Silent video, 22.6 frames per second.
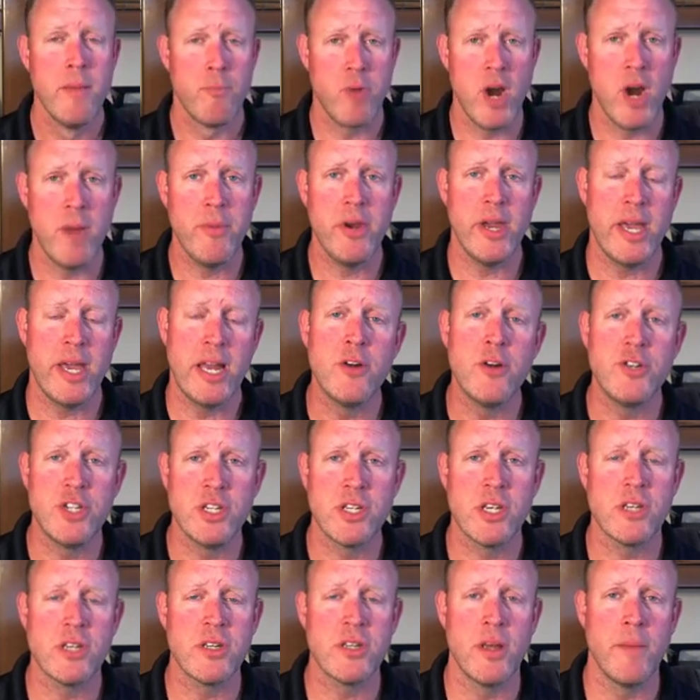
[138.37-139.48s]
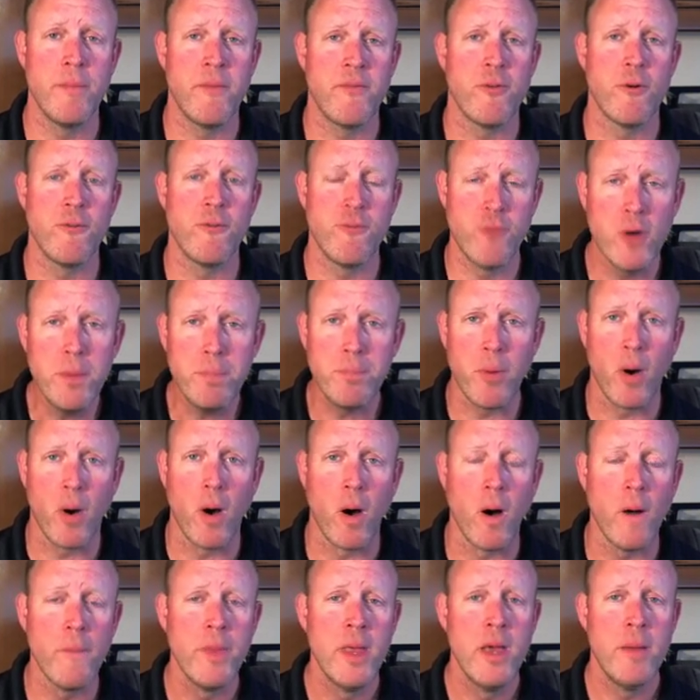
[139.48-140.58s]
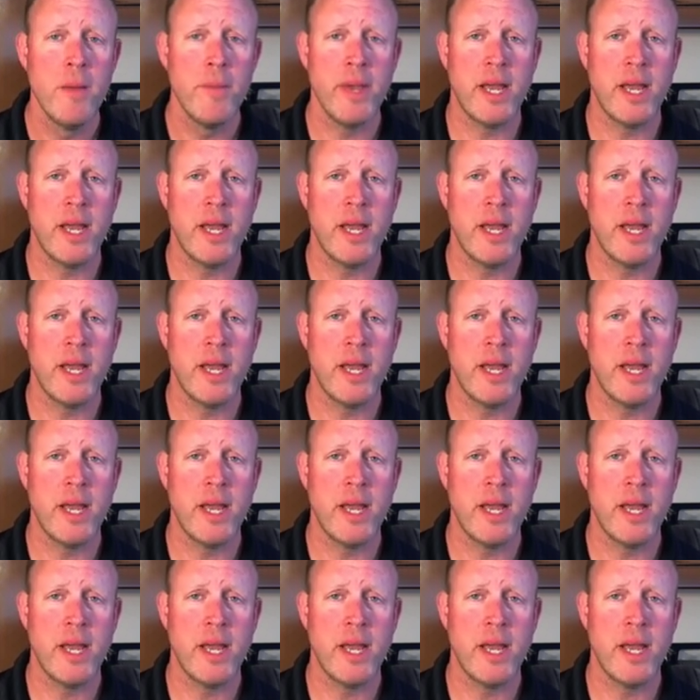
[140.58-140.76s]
primary energy system for football